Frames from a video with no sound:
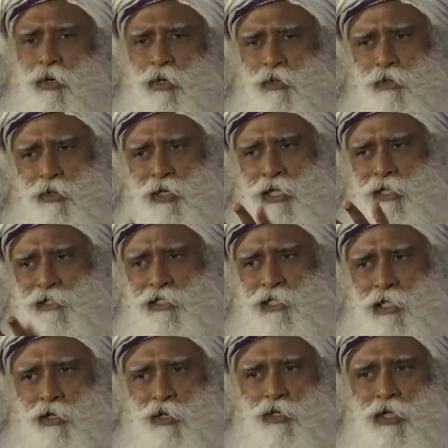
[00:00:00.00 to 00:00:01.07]
all your nails,
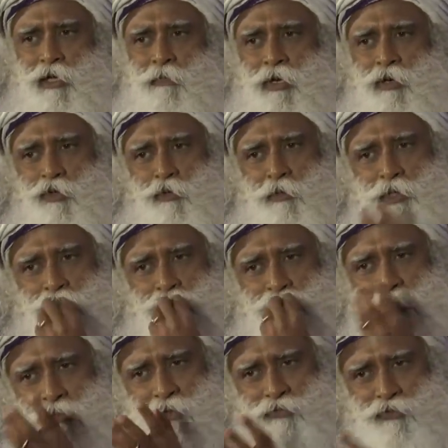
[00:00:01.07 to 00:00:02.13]
it'll not come out. You may
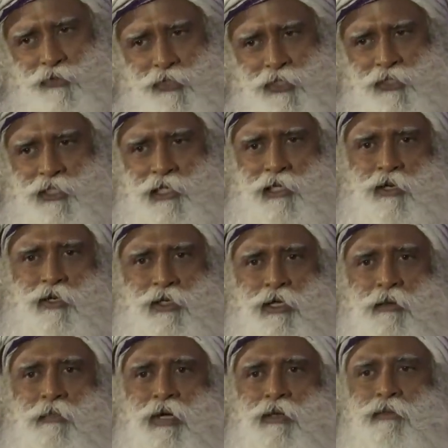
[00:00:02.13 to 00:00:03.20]
lose some of your teeth, it'll not
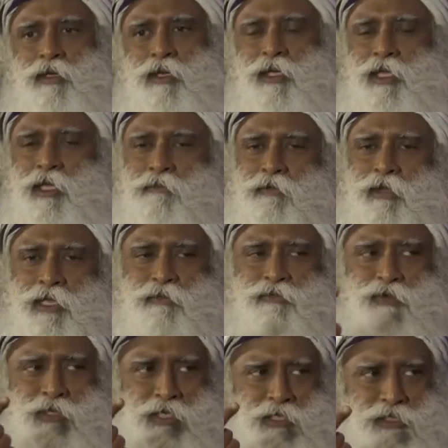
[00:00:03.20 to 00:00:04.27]
come out. If I give
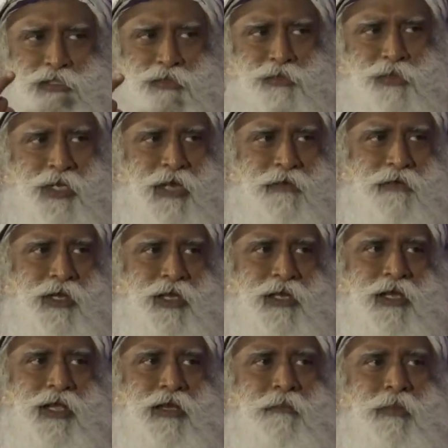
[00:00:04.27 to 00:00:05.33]
you a little screwdriver,
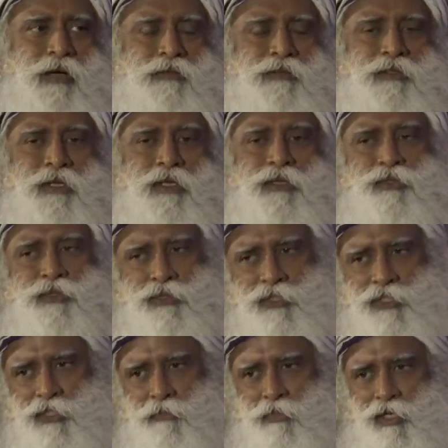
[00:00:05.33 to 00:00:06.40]
it'll come out. So
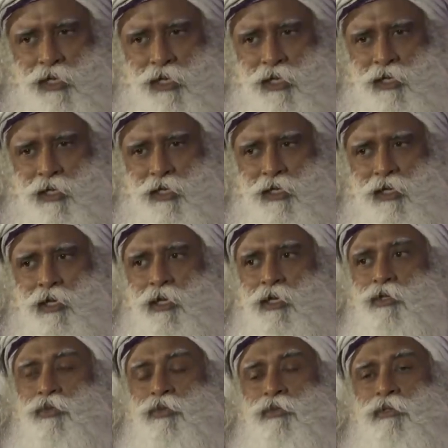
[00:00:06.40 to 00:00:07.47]
similarly,
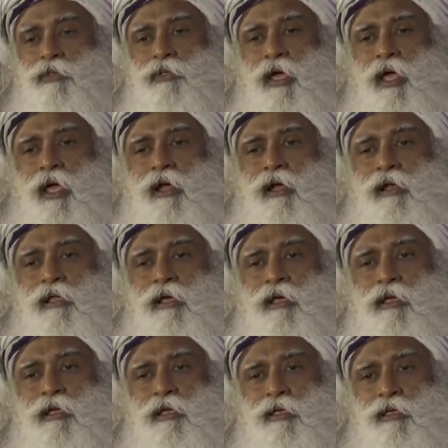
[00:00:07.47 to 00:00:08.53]
to handle the
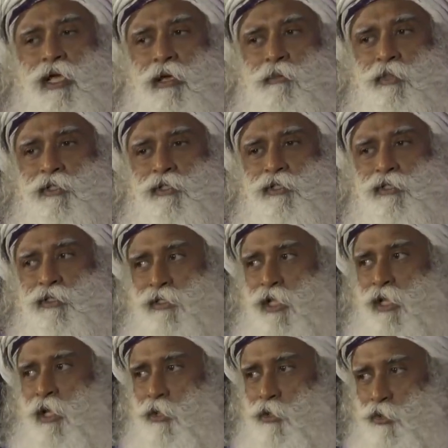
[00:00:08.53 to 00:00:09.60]
inner dimensions,
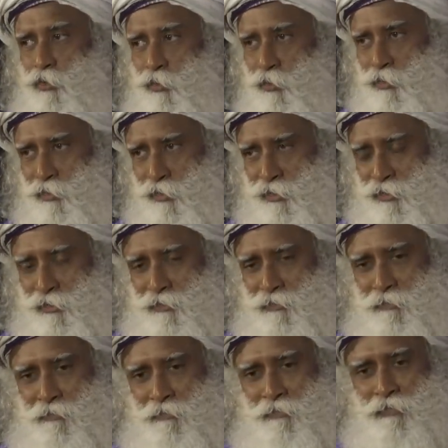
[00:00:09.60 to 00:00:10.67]
there are tools.
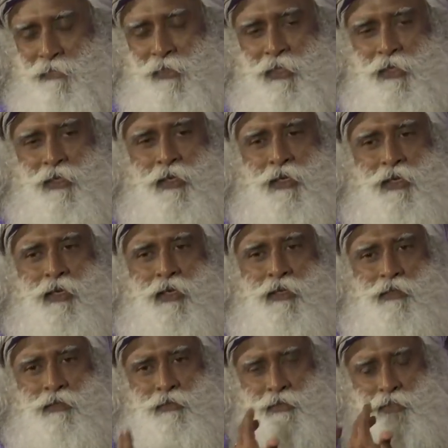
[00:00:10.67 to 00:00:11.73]

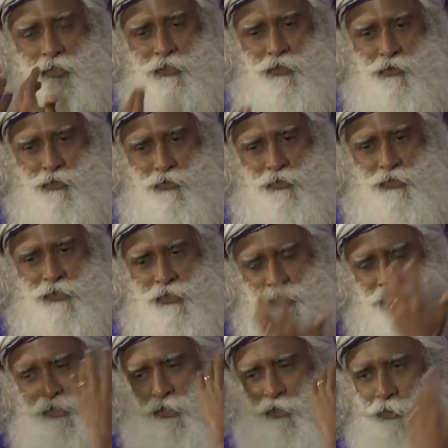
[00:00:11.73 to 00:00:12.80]
These tools… this
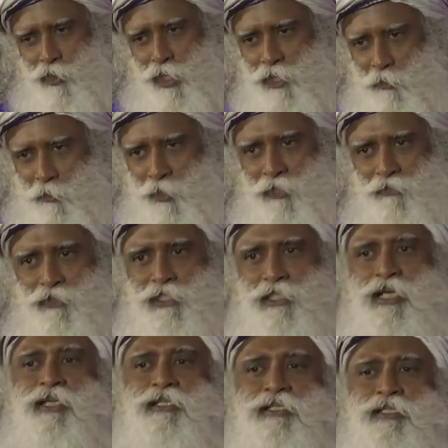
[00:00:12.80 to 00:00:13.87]
is the USP of this
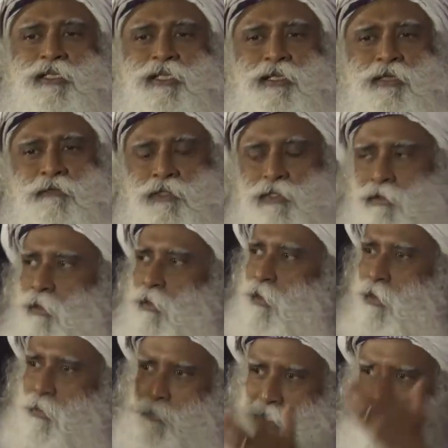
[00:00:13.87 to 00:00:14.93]
country, which is
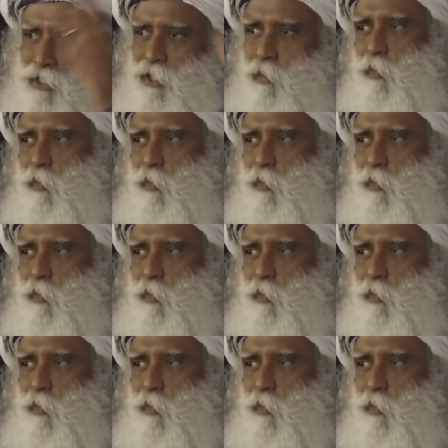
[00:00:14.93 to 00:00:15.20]
all messed